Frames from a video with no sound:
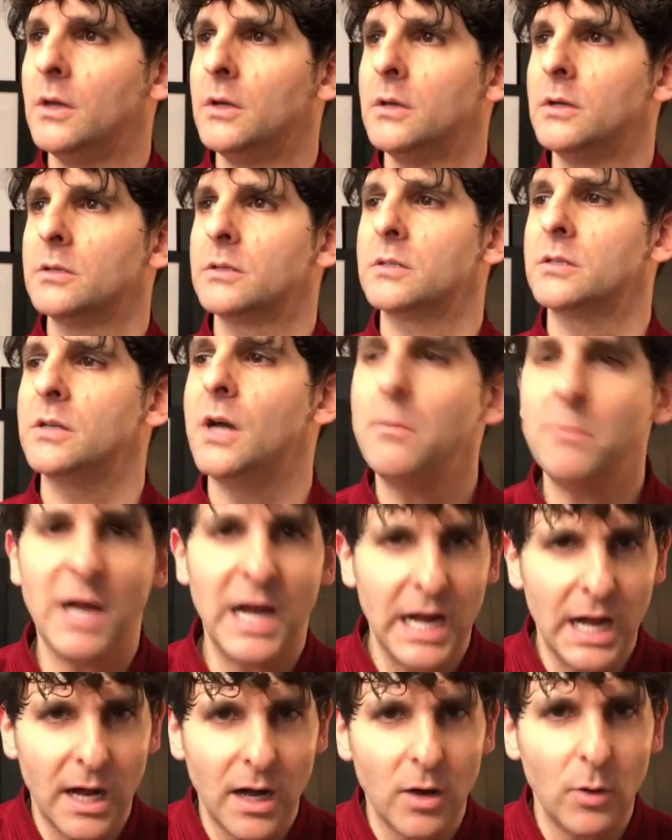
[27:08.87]

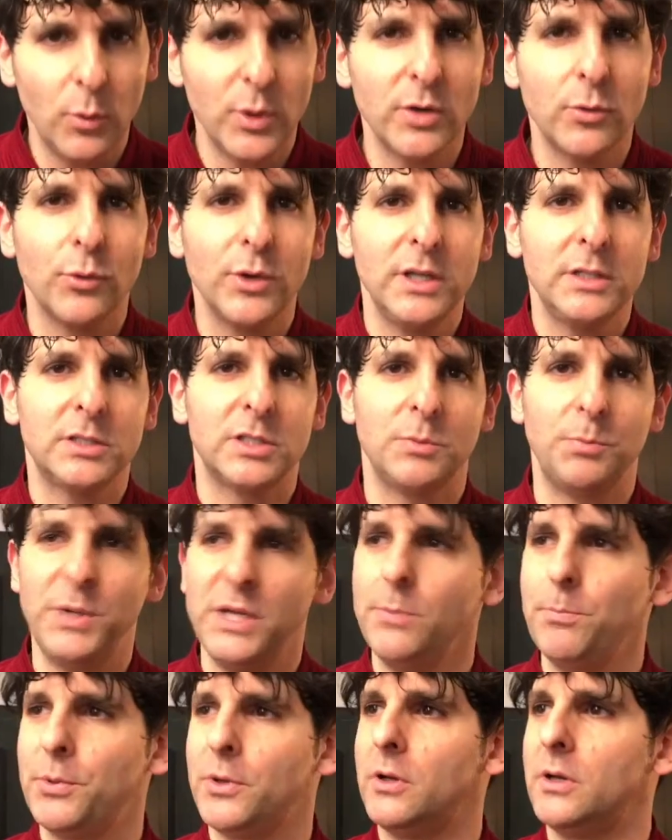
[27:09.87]
somehow we reached
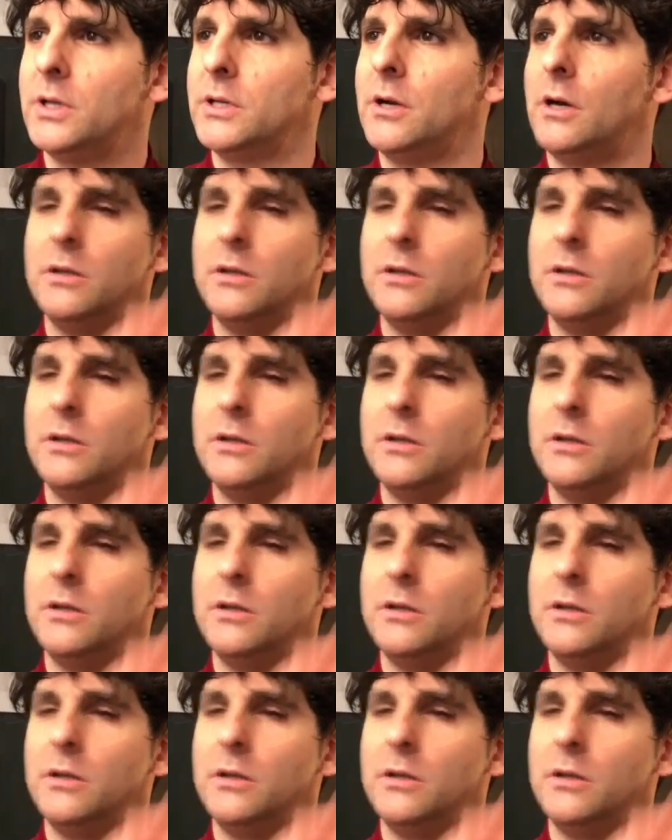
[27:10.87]
people in all